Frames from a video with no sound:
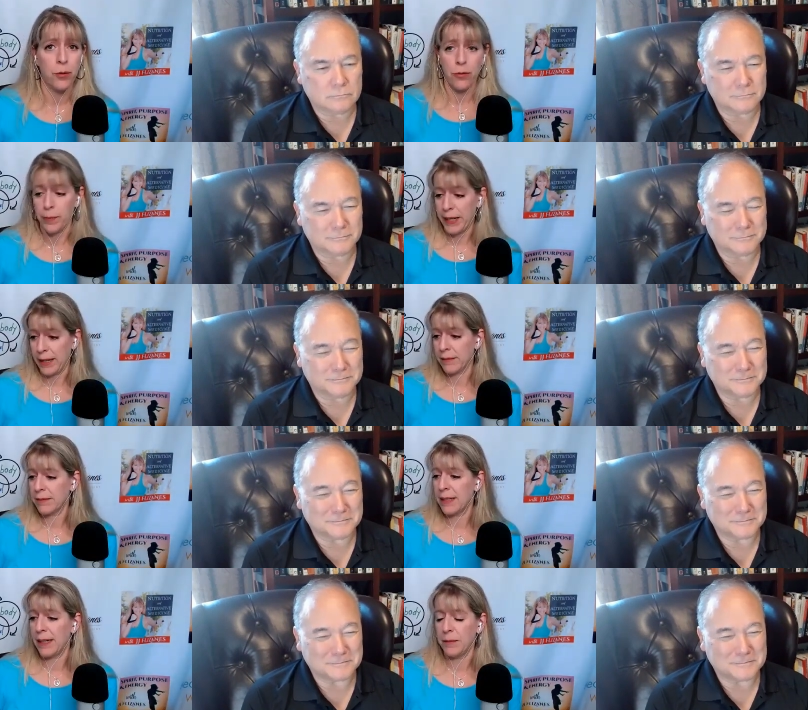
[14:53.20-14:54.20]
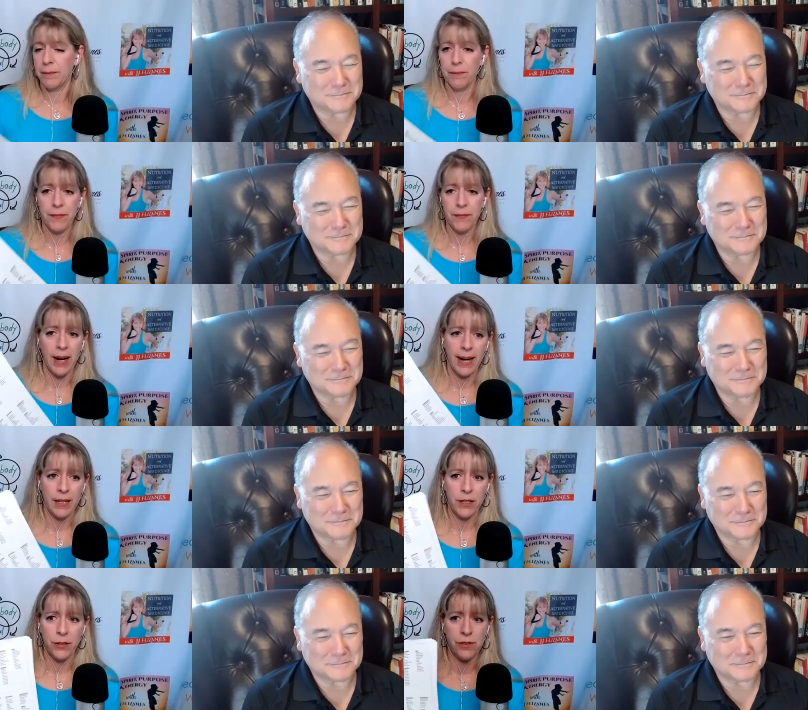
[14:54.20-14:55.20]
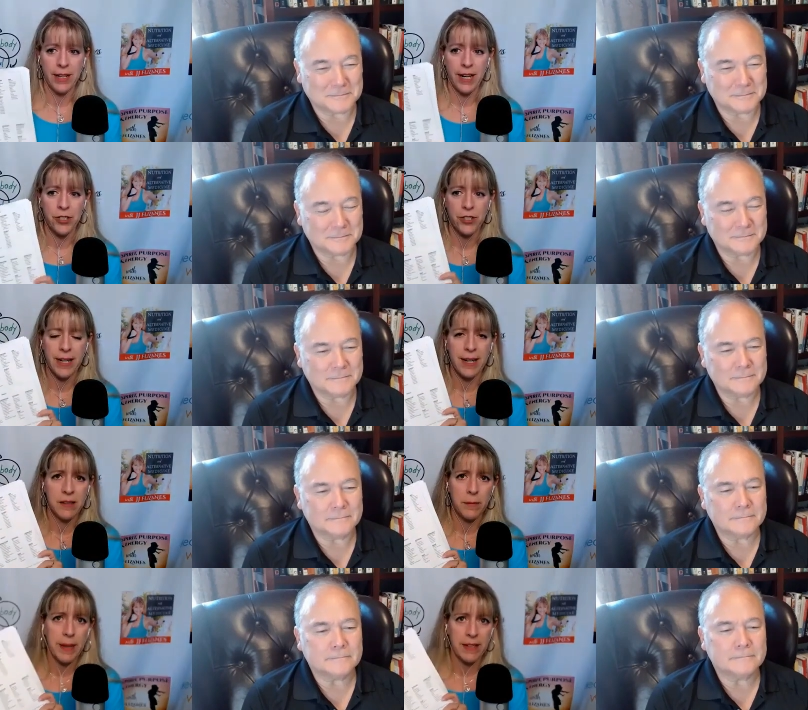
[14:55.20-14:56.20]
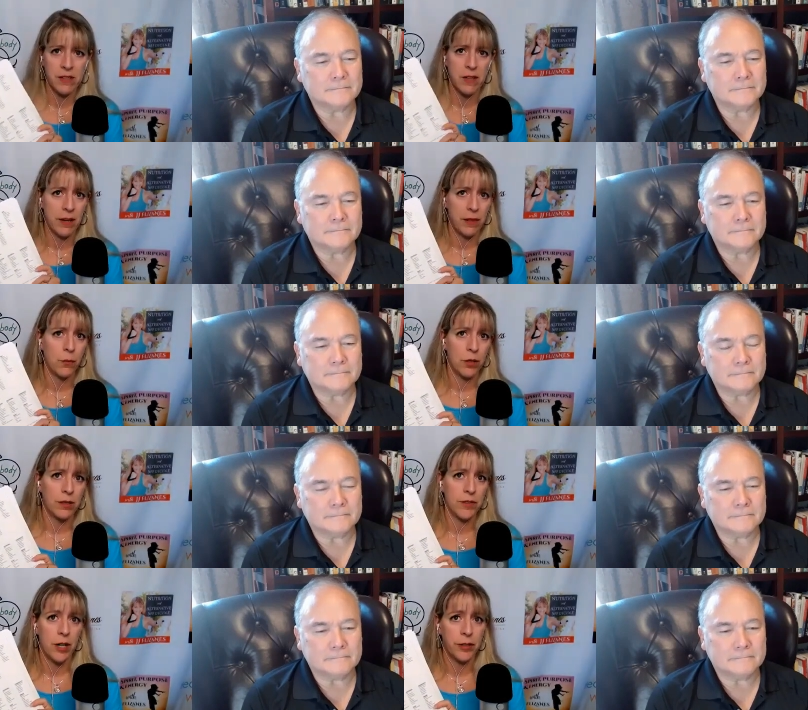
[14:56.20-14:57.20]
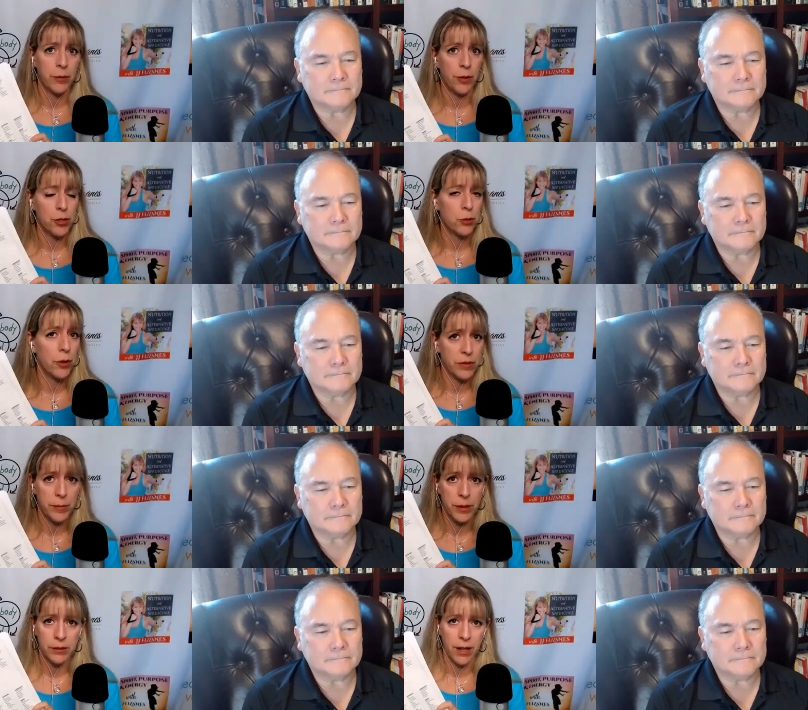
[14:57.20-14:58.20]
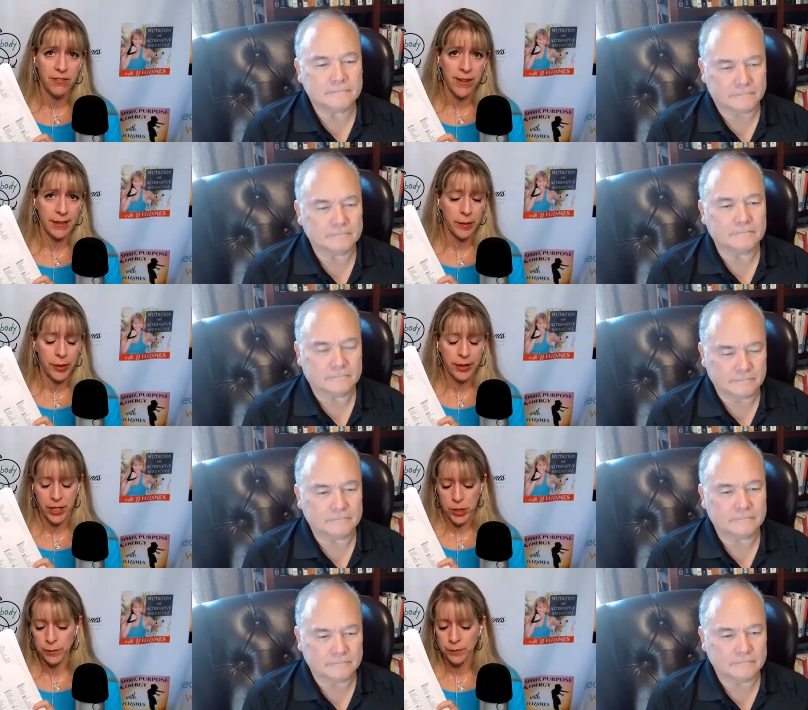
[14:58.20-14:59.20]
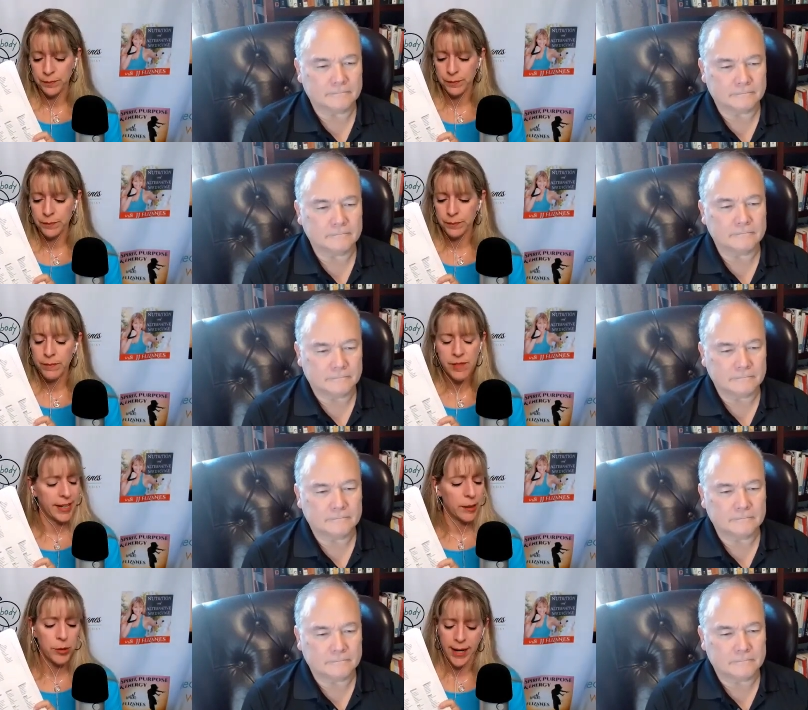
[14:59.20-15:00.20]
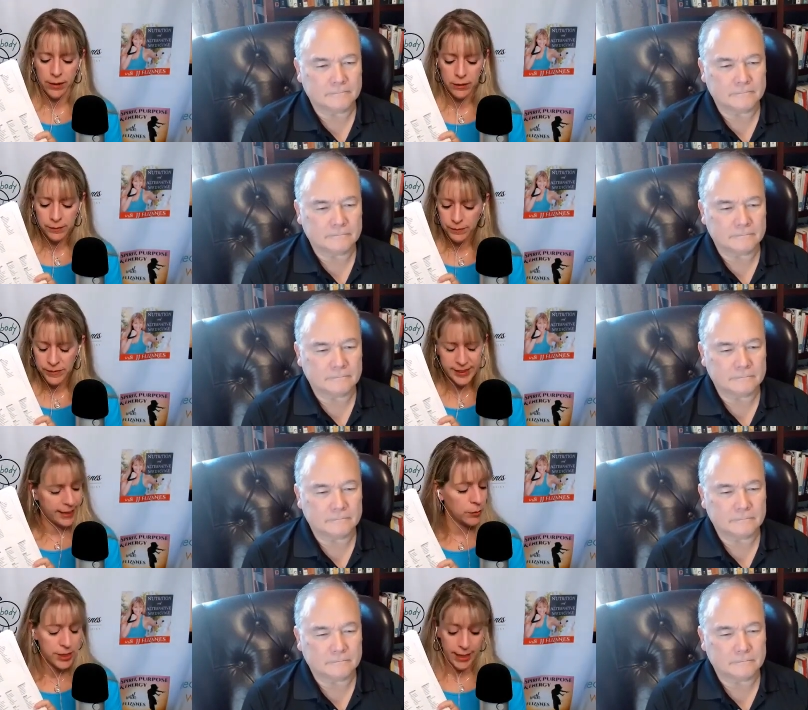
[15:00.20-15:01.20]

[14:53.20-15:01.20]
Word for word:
Speaker 1: it's worth repeating. I use an exercise based on the work of Dr. Marshall Rosenberg, Nonviolent Communication. Terrible title. terrible